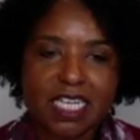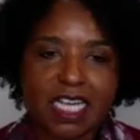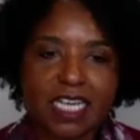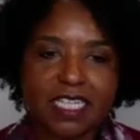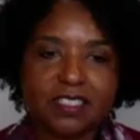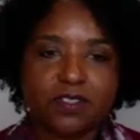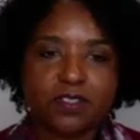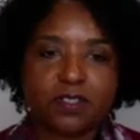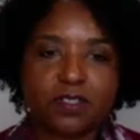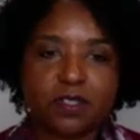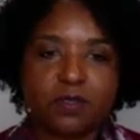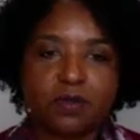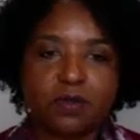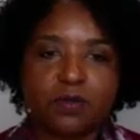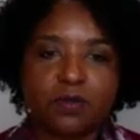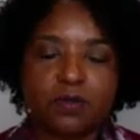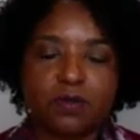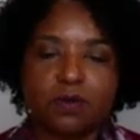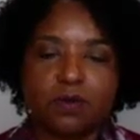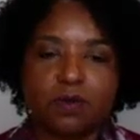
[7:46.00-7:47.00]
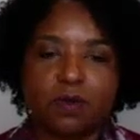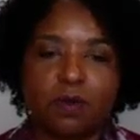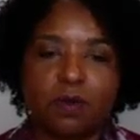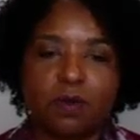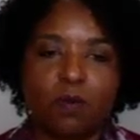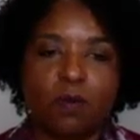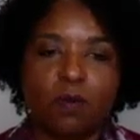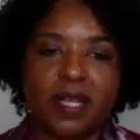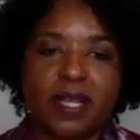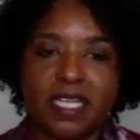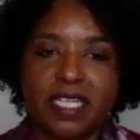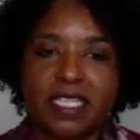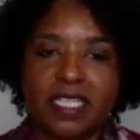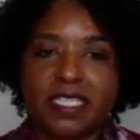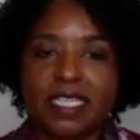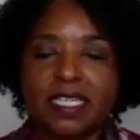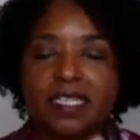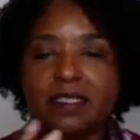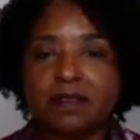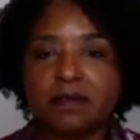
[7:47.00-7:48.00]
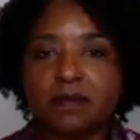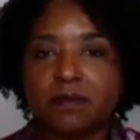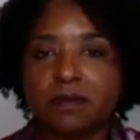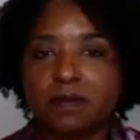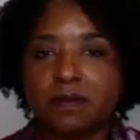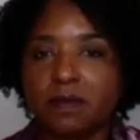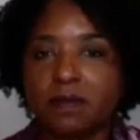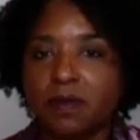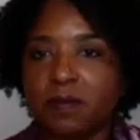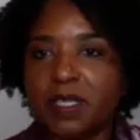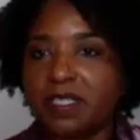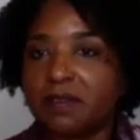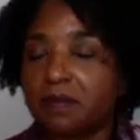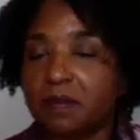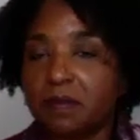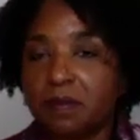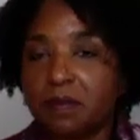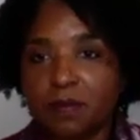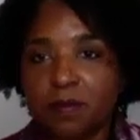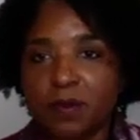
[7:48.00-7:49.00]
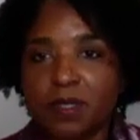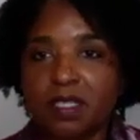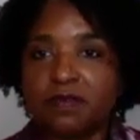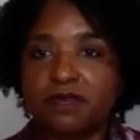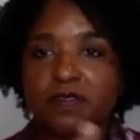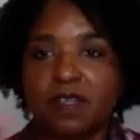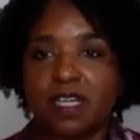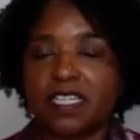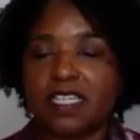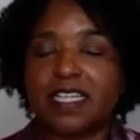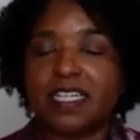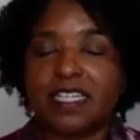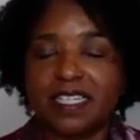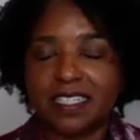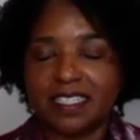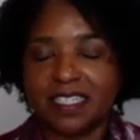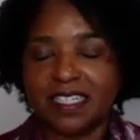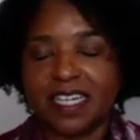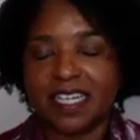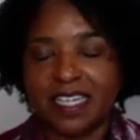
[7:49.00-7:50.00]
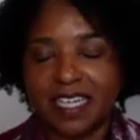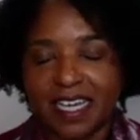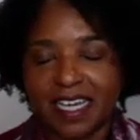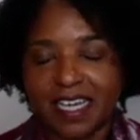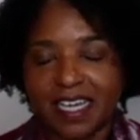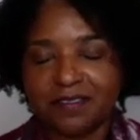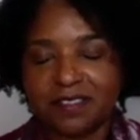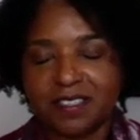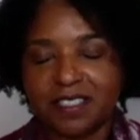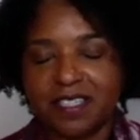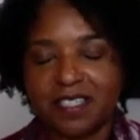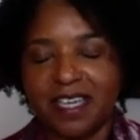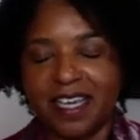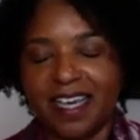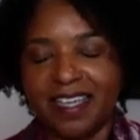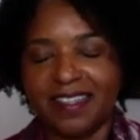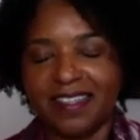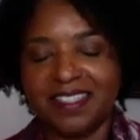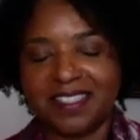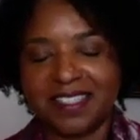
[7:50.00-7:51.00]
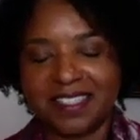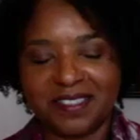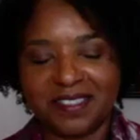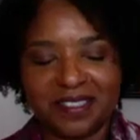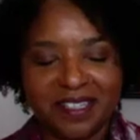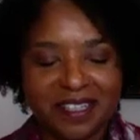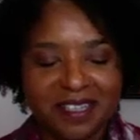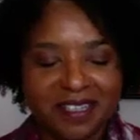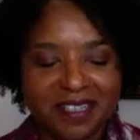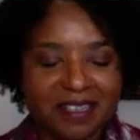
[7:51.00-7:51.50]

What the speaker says: And so when we have, and I have to add this here.